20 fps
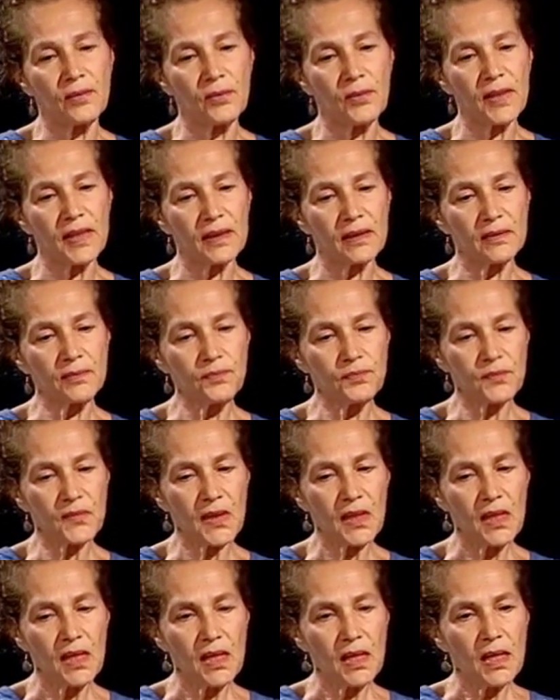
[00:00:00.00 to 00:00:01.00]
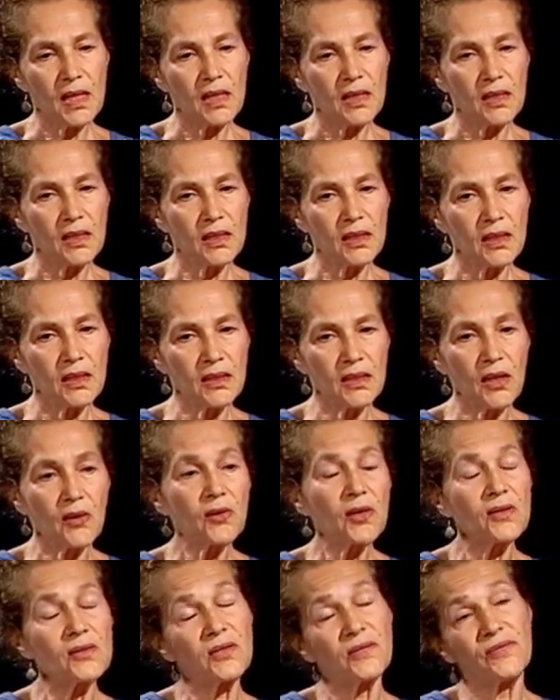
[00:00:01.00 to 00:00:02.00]
Well,
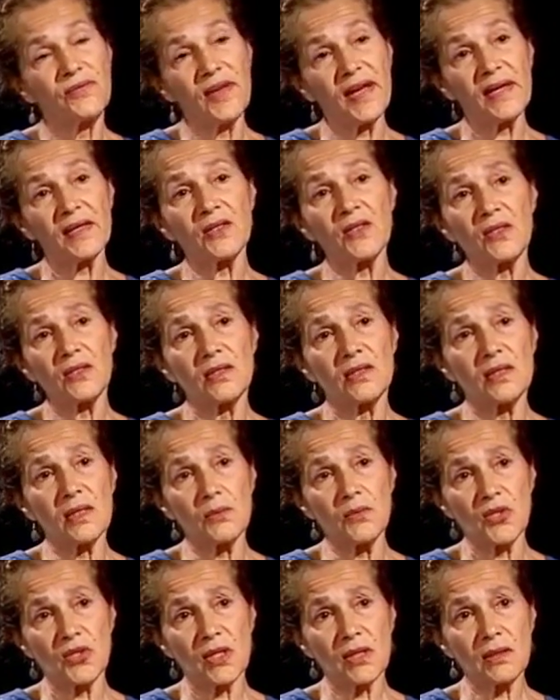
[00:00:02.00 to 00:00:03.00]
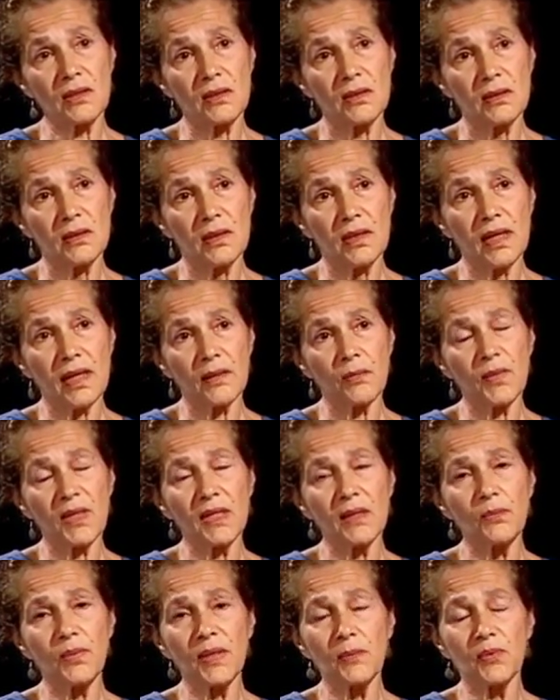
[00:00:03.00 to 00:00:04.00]
yoga is a vast subject, and
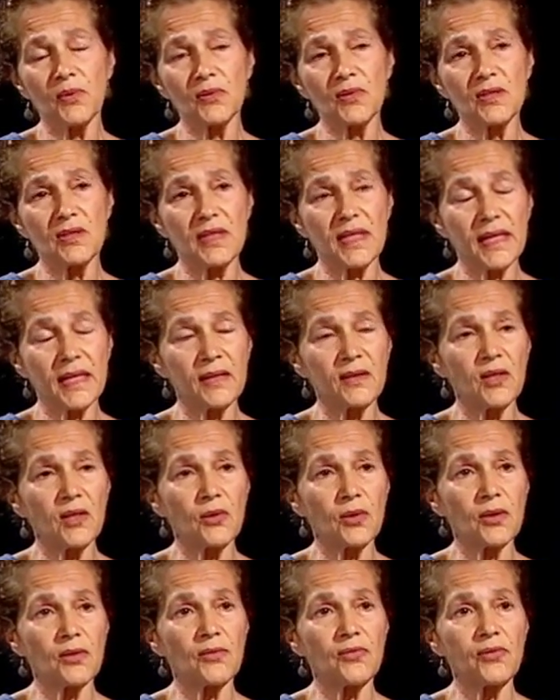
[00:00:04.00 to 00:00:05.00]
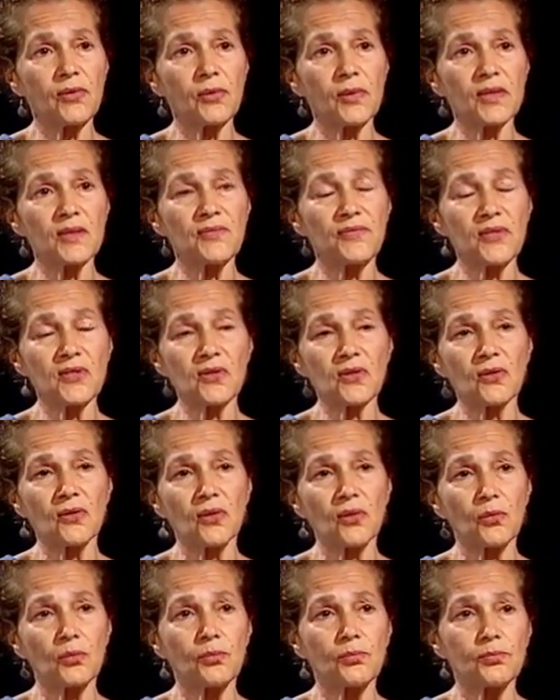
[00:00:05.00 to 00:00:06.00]
many people today know it through its
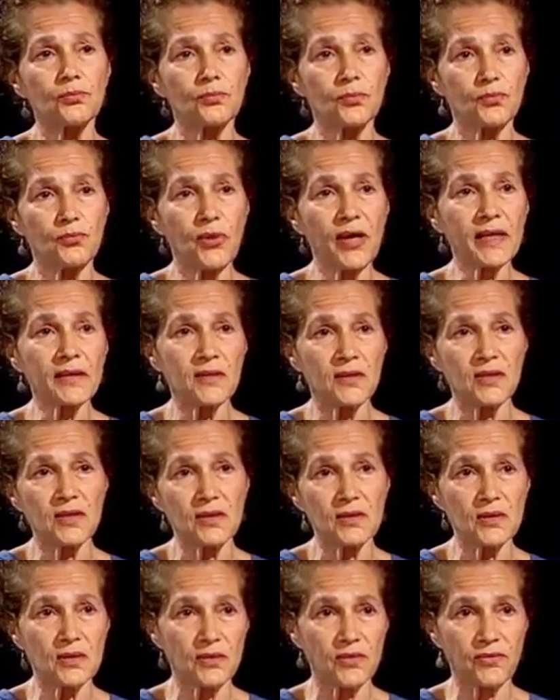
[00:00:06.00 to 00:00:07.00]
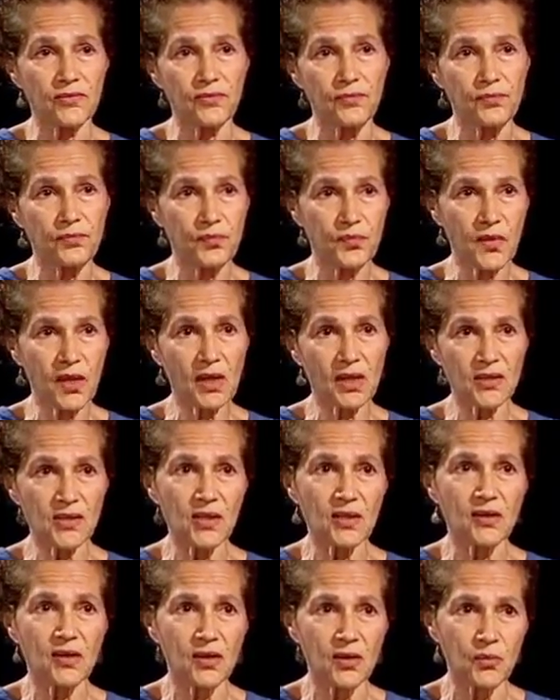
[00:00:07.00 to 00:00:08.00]
physical practices of
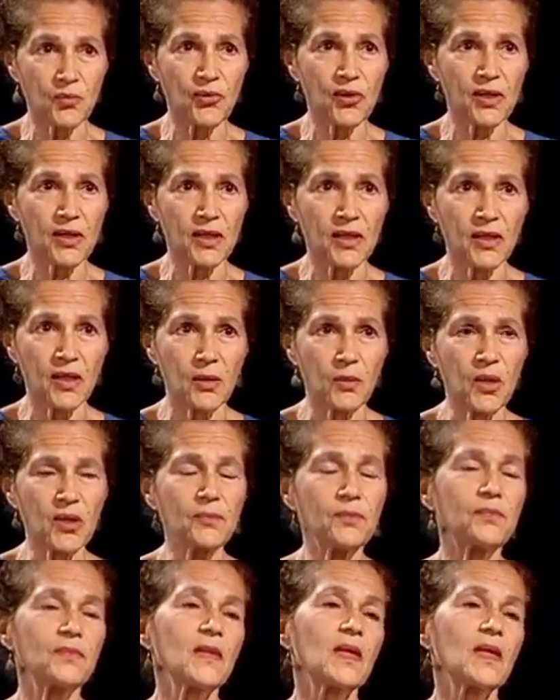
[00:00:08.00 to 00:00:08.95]
asana and pranayama,